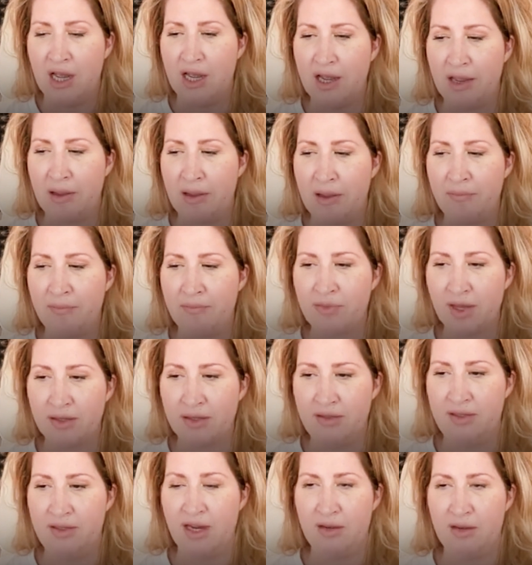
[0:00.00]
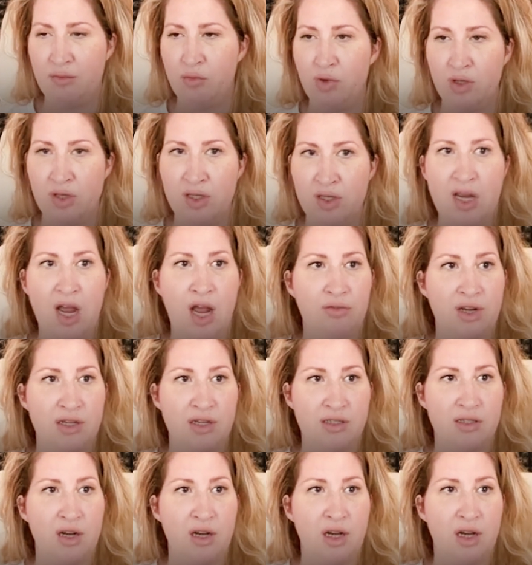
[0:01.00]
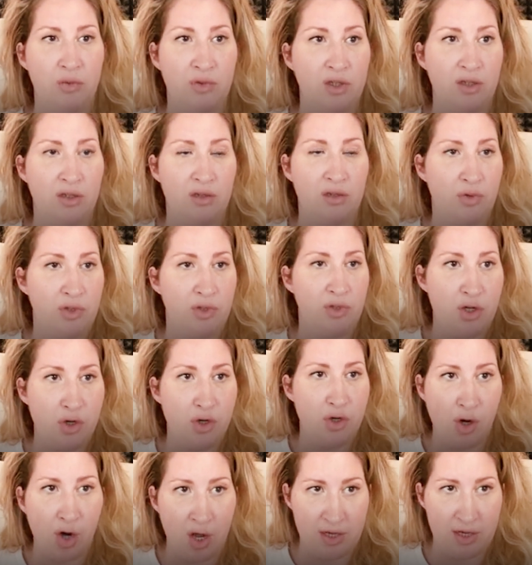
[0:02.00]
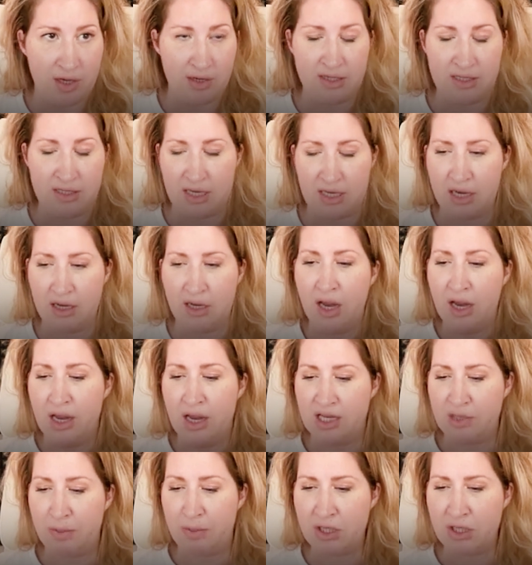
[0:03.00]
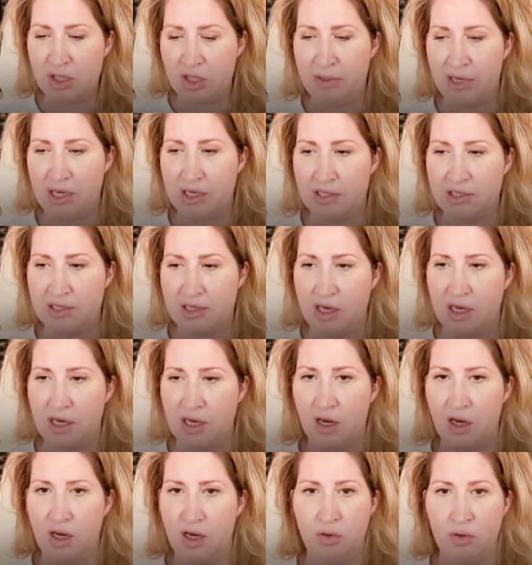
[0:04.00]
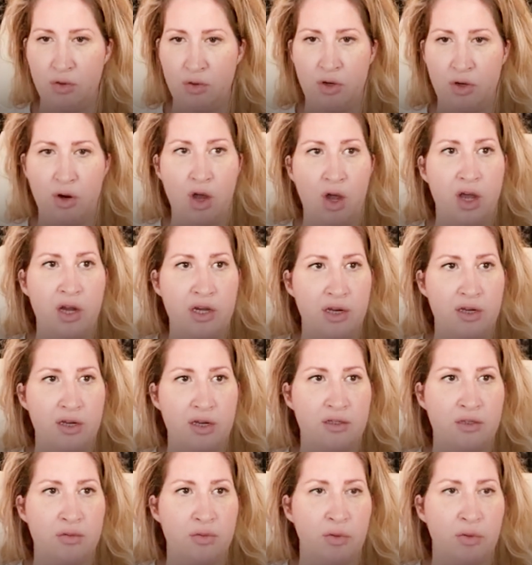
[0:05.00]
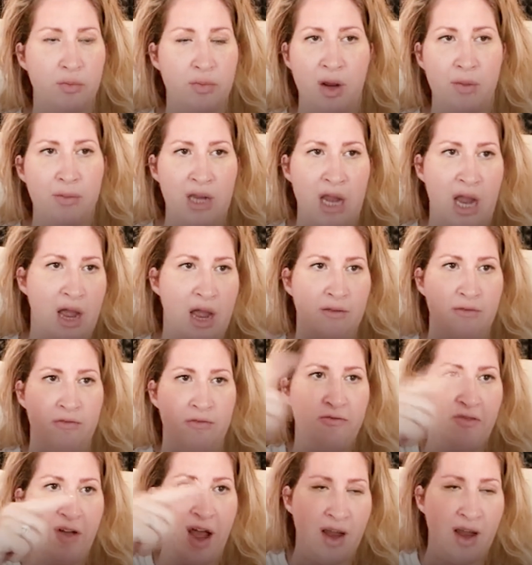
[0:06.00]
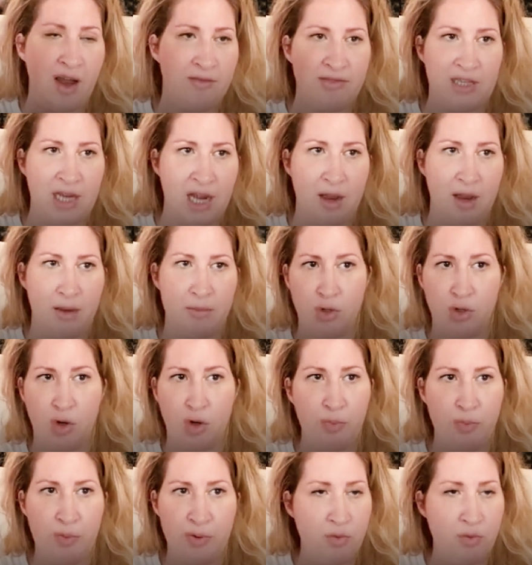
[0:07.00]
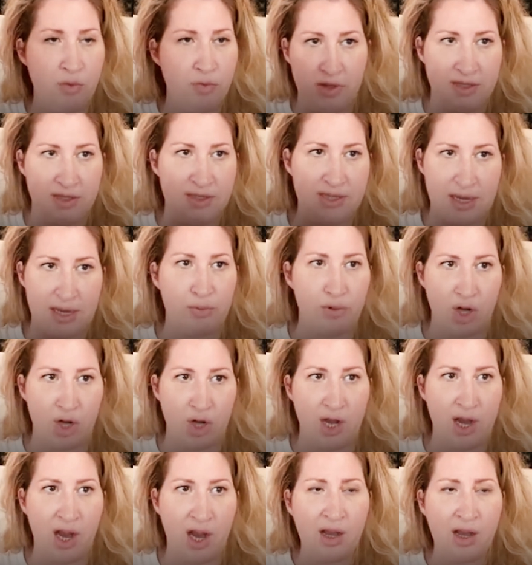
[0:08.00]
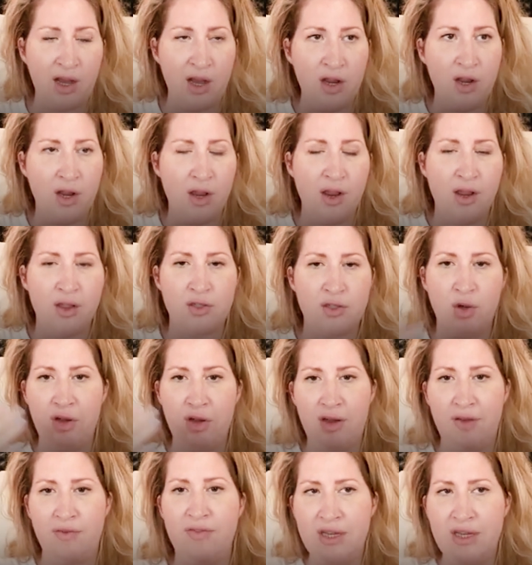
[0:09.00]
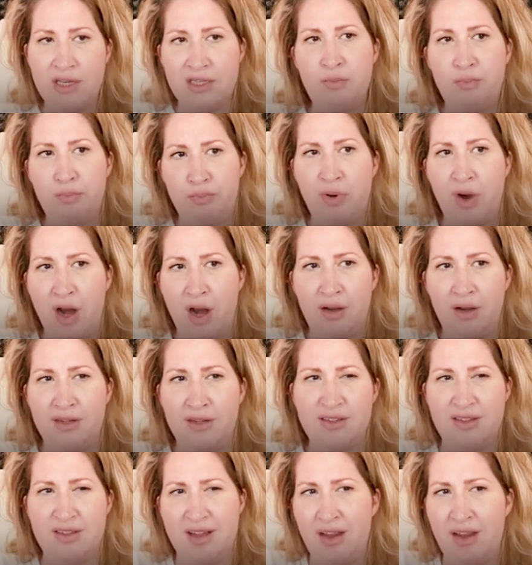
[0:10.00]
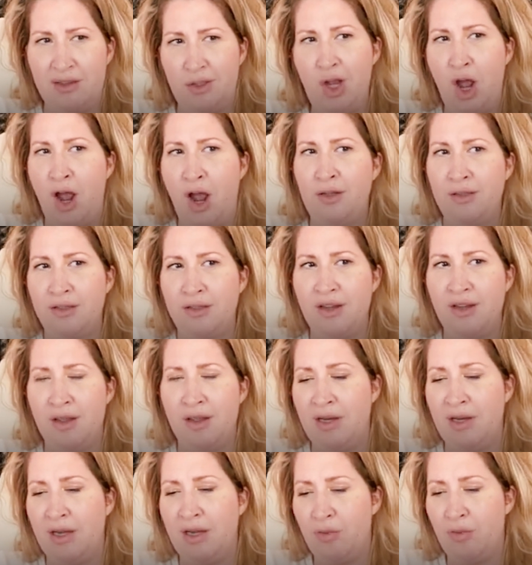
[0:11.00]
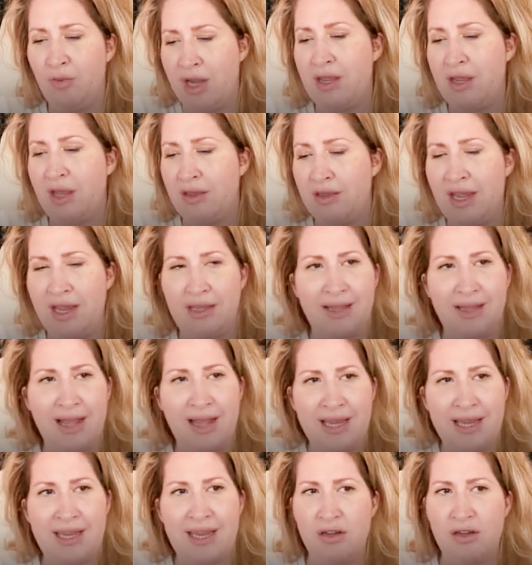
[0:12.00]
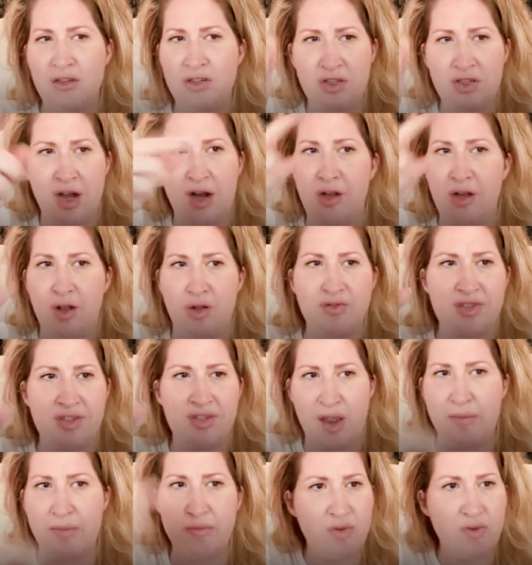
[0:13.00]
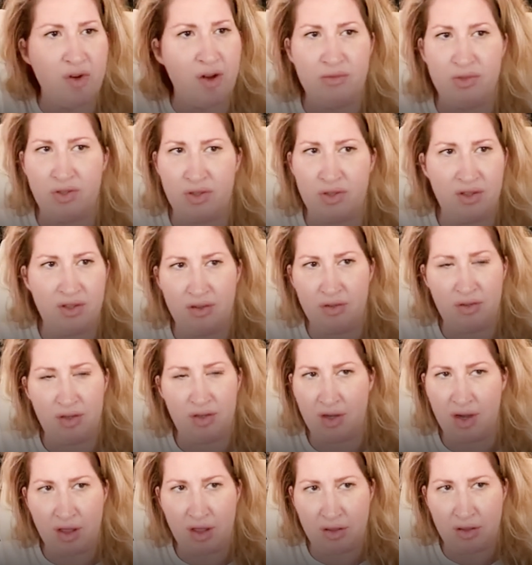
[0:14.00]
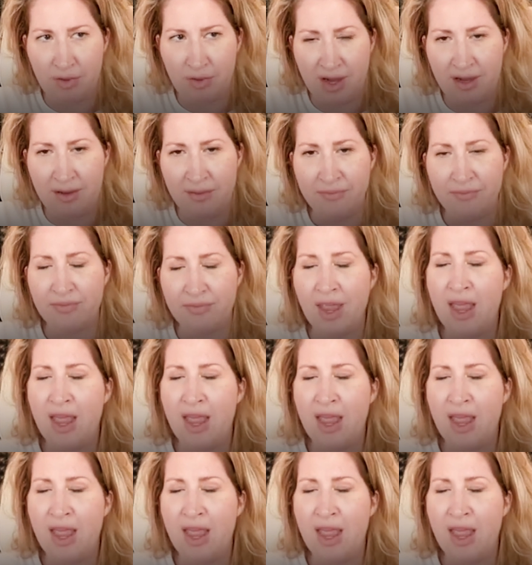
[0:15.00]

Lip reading: that will not resonate with a new audience, and especially because like your audience will probably have 5 tabs open with the same product. So if this product does not talk to them in a way that they like it, they're just going to close the tab and move on to the another one.